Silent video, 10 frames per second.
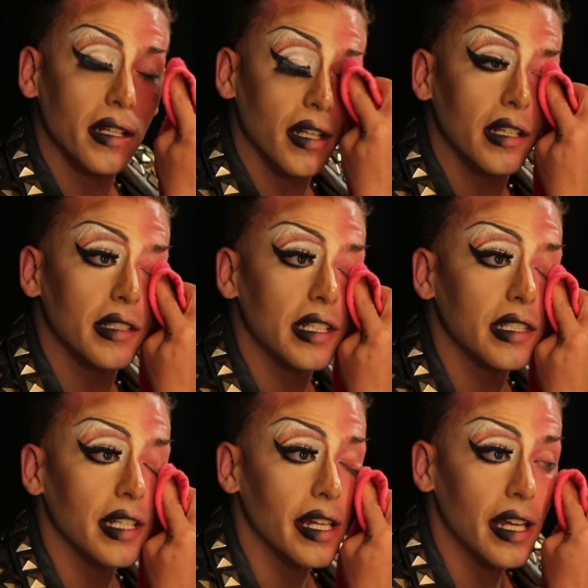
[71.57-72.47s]
It does,
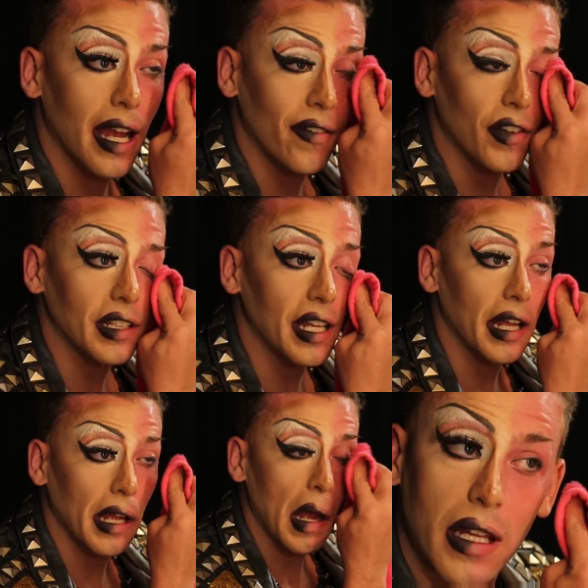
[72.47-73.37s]
it's taking
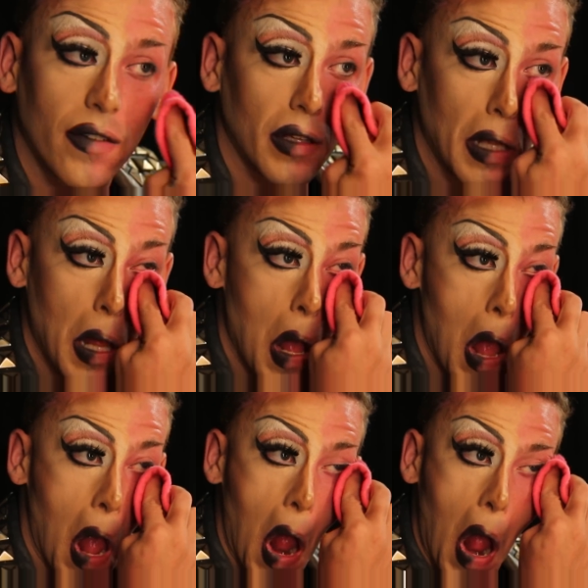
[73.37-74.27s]
everything, even a
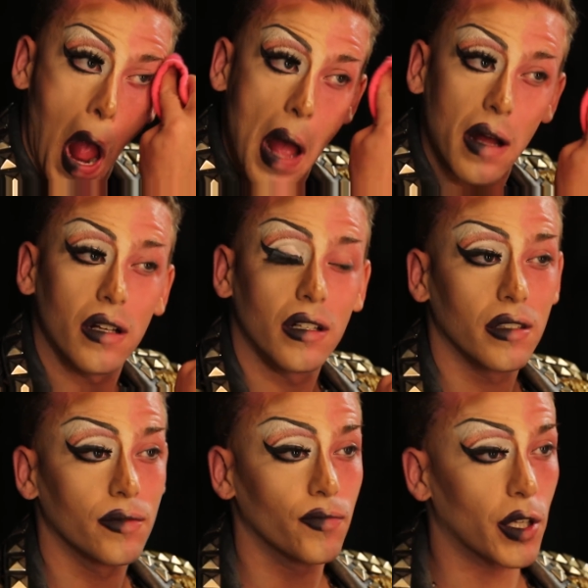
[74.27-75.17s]

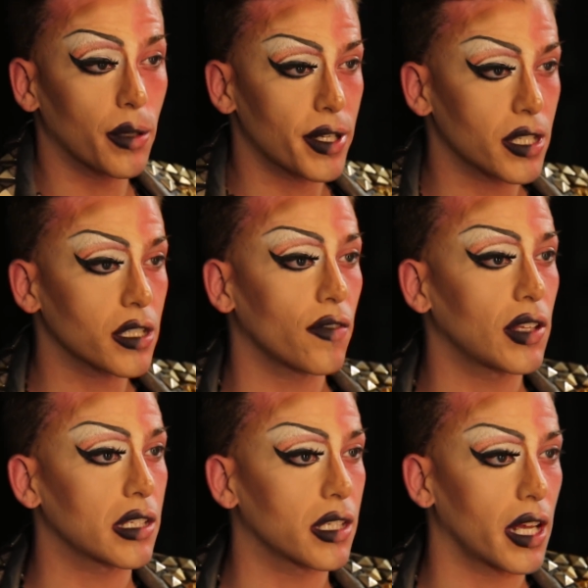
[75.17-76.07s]
little bit of stuff
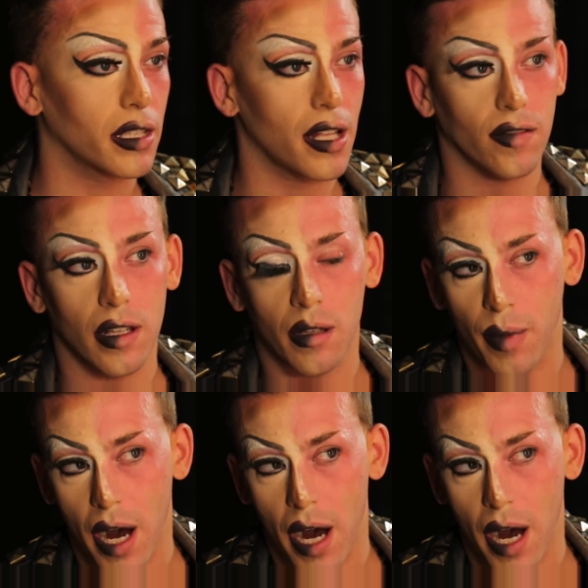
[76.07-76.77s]
that's like left on the